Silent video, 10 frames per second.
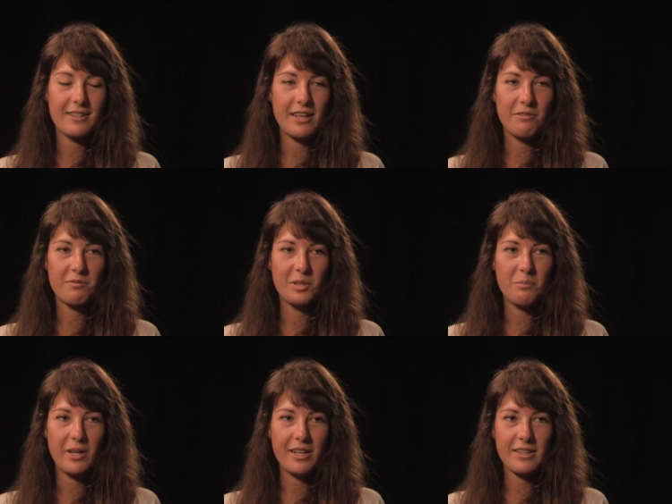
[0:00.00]
and have
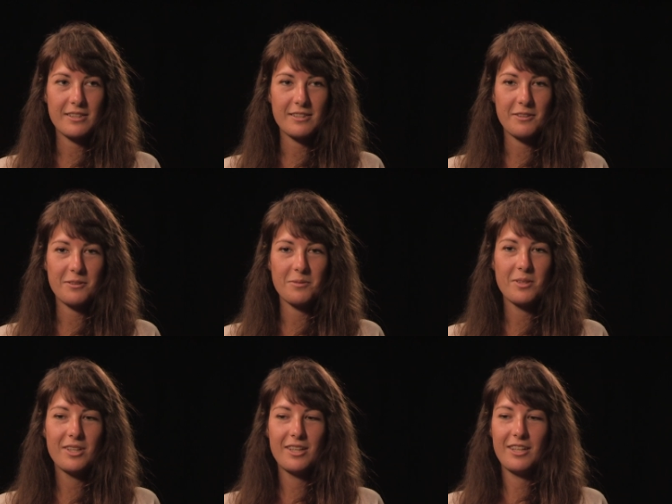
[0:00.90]
feedback. So,
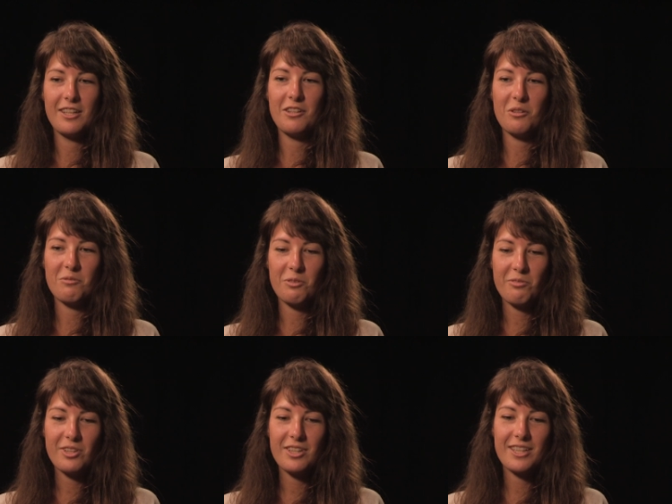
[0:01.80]
you know, if you're
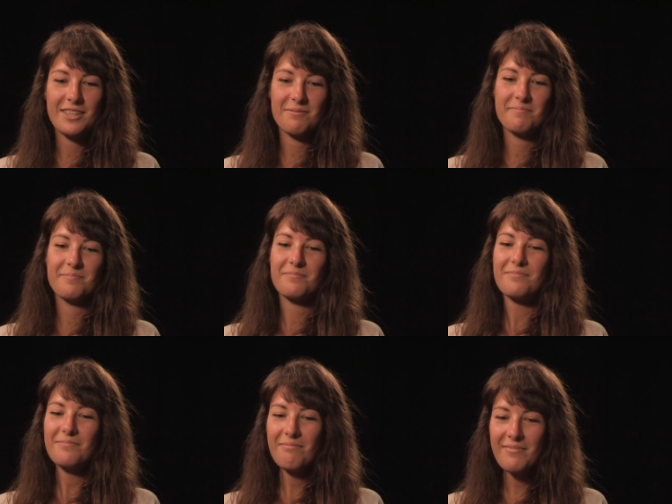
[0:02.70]
feeling
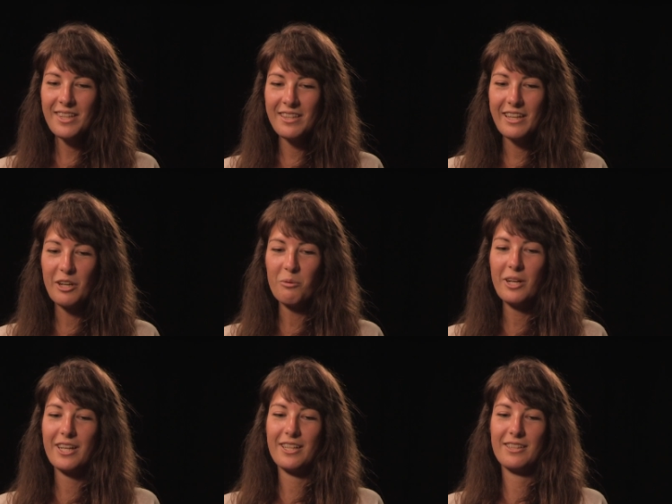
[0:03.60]
that
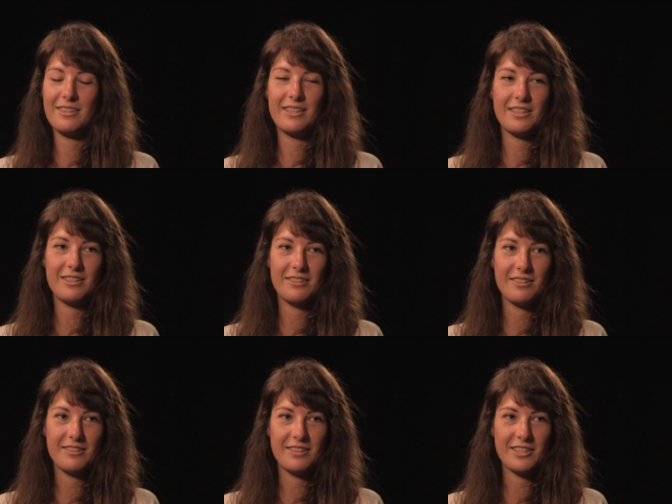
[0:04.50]
way, then
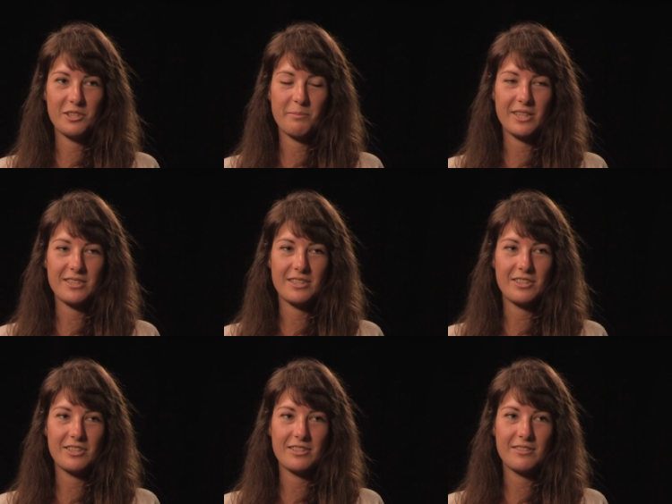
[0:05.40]
it's best
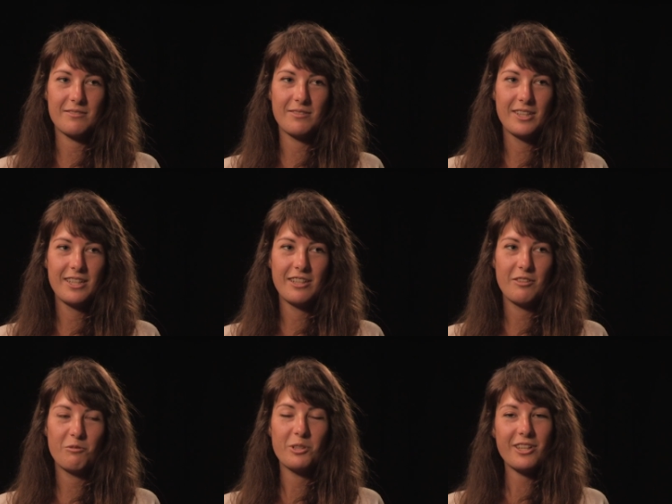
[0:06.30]
to just
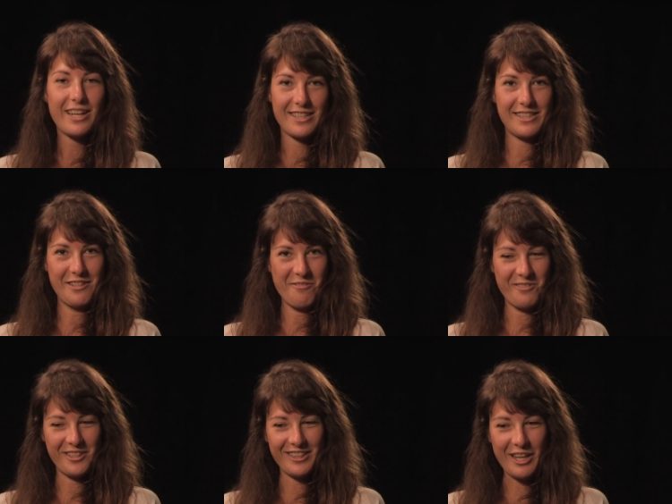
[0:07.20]
realize that you're
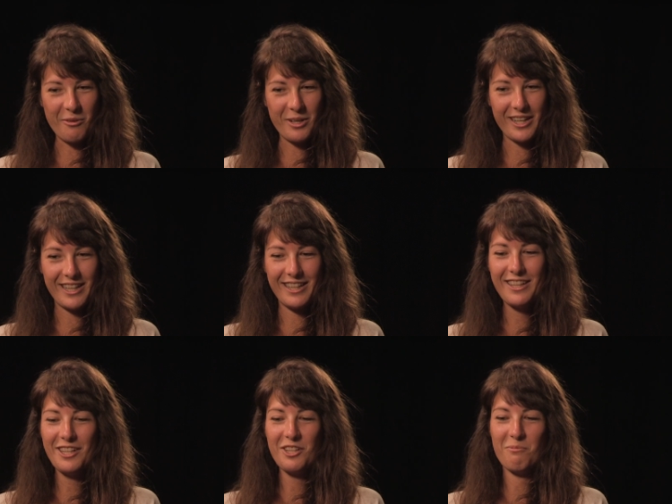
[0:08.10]
feeling that way.
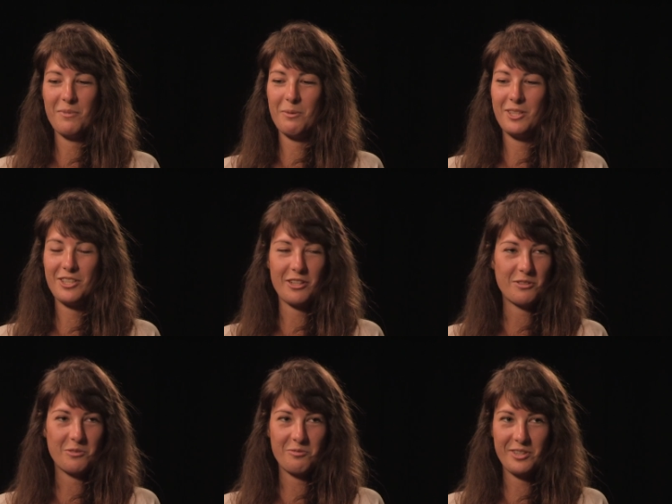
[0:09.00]
Maybe
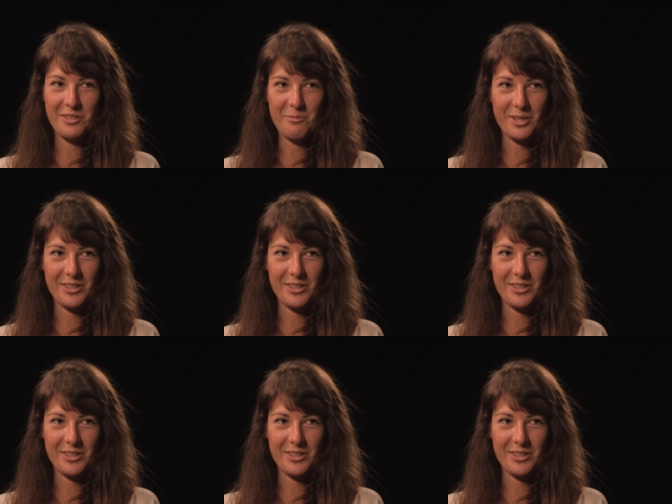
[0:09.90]
talk to a friend